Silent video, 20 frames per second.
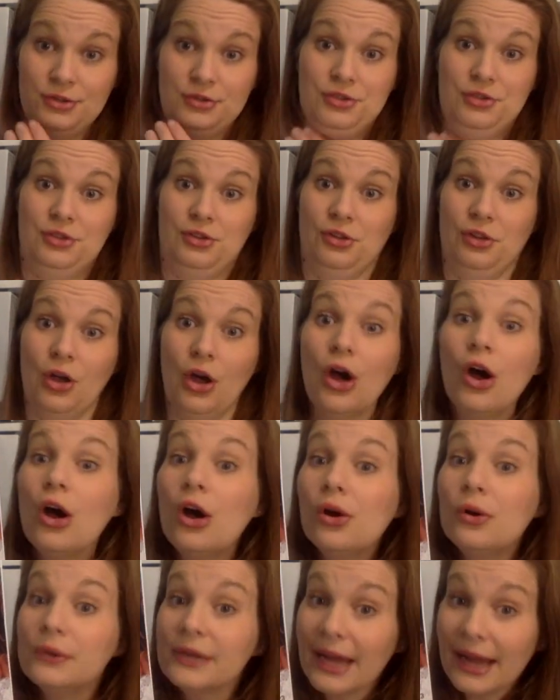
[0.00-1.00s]

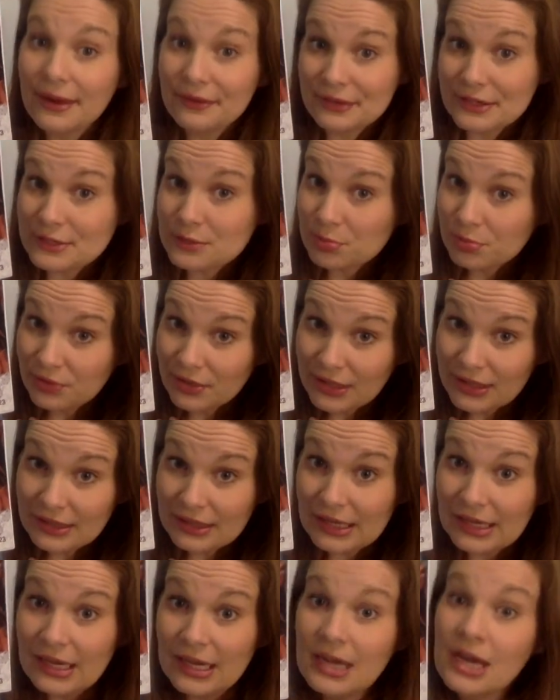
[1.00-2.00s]
slow down its
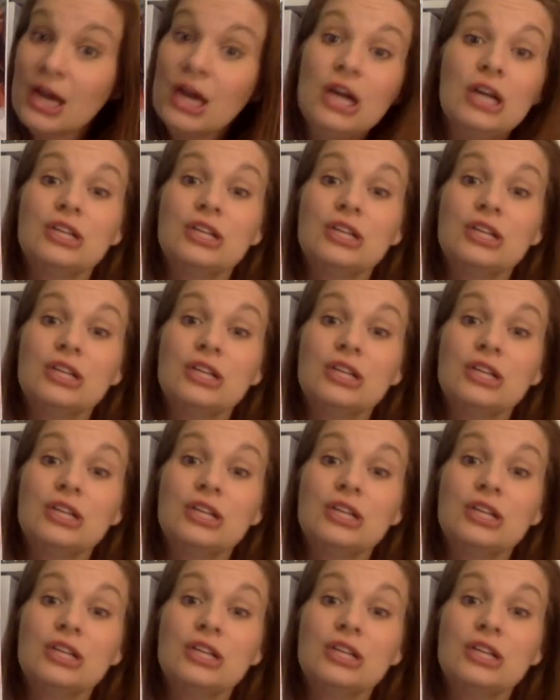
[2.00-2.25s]
breathing